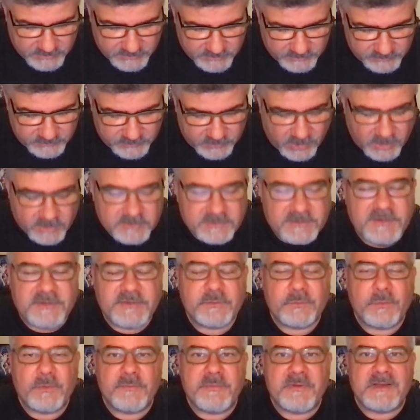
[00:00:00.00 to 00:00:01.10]
the
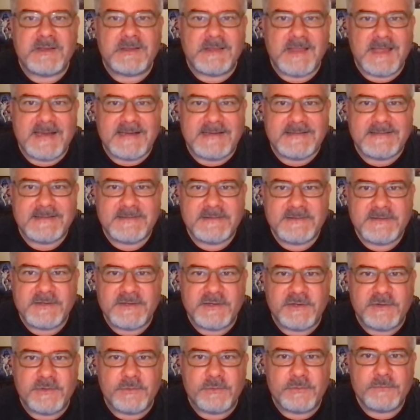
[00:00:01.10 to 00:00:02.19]
darkness would be light to
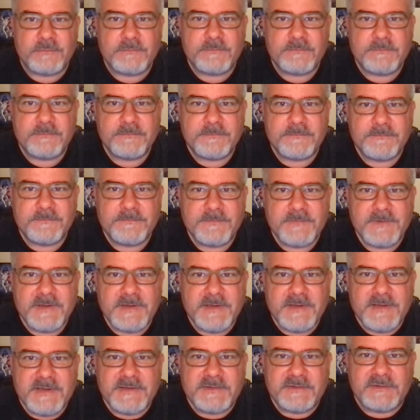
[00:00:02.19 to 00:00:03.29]
you.
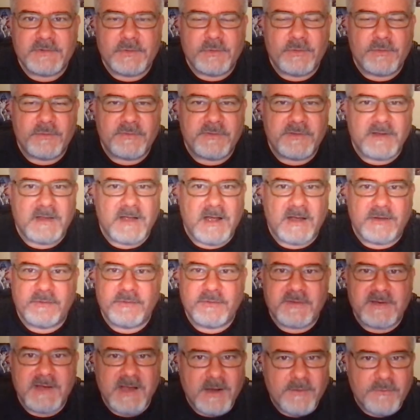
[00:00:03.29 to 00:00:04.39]
So, the, under
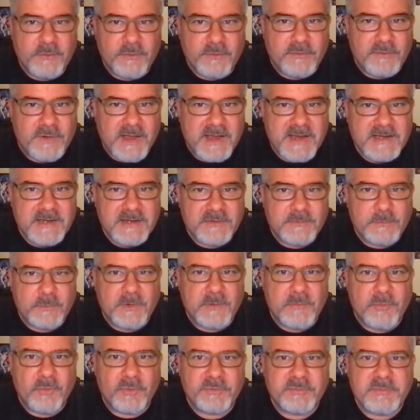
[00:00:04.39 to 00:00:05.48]
the cover of night is
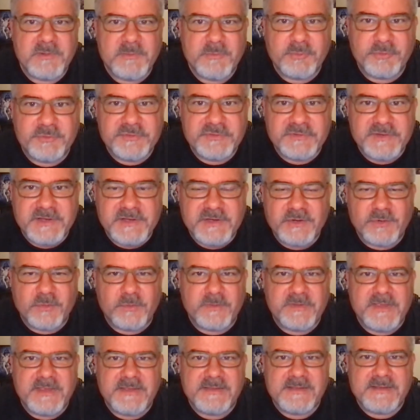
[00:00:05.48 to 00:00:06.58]
when most people sin or
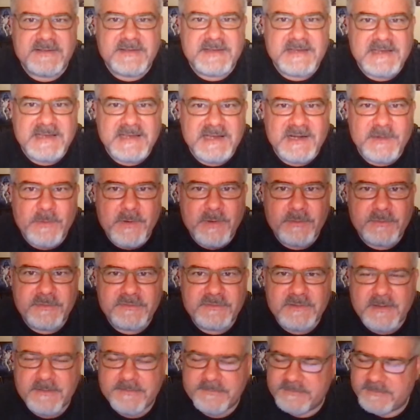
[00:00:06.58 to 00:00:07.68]
when they think they can get away with
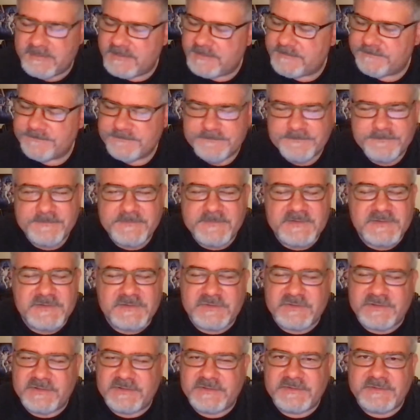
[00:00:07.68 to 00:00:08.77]
stuff. It's
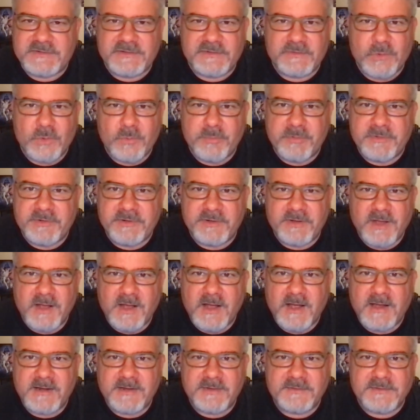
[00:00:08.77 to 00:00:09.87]
just as open to
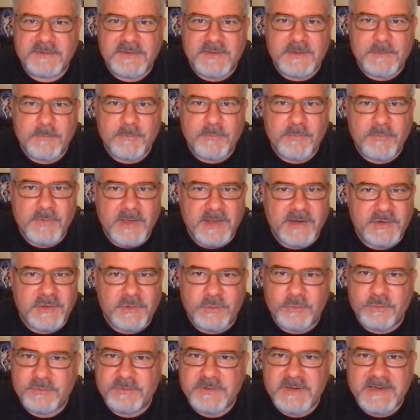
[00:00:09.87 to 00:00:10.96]
God as in the, at
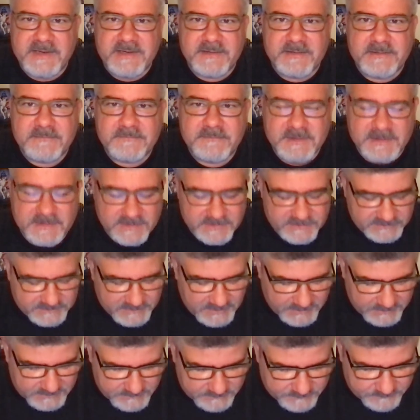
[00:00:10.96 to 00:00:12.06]
noonday in the
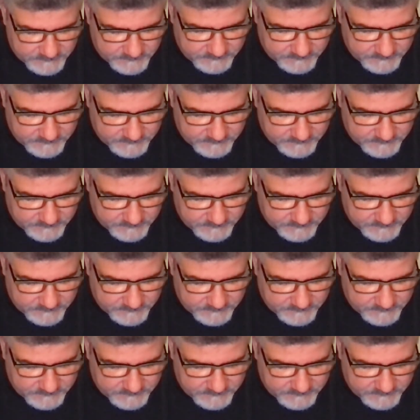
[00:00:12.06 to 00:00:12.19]
sun.